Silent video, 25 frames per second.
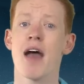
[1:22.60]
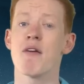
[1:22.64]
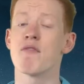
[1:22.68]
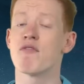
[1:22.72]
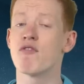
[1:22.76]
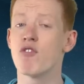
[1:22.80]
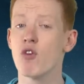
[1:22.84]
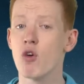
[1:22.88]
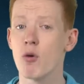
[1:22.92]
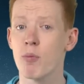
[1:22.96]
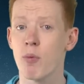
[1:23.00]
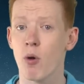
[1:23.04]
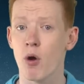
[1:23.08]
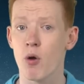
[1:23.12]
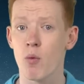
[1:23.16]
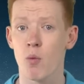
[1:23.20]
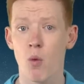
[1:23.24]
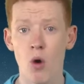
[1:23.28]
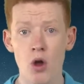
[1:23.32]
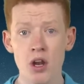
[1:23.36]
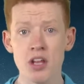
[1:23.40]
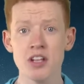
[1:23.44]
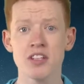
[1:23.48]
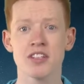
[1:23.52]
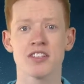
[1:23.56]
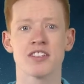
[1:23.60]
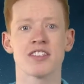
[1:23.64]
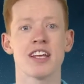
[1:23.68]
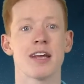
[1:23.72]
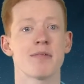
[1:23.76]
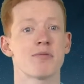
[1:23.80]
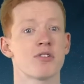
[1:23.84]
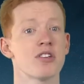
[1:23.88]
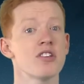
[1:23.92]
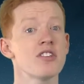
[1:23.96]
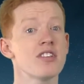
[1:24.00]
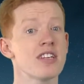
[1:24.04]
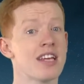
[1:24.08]
and four point one
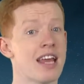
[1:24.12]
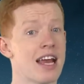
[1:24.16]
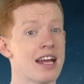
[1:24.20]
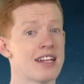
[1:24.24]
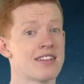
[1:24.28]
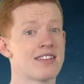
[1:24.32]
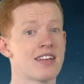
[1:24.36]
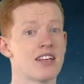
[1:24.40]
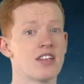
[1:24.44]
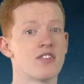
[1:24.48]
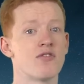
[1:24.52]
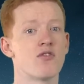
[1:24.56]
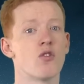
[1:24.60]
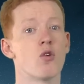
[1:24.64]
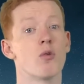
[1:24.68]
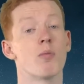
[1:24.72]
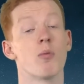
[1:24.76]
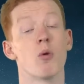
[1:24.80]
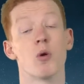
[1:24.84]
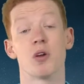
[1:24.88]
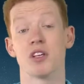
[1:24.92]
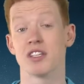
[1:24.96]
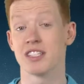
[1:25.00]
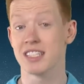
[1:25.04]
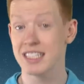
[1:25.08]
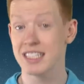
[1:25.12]
interception to Kante's four point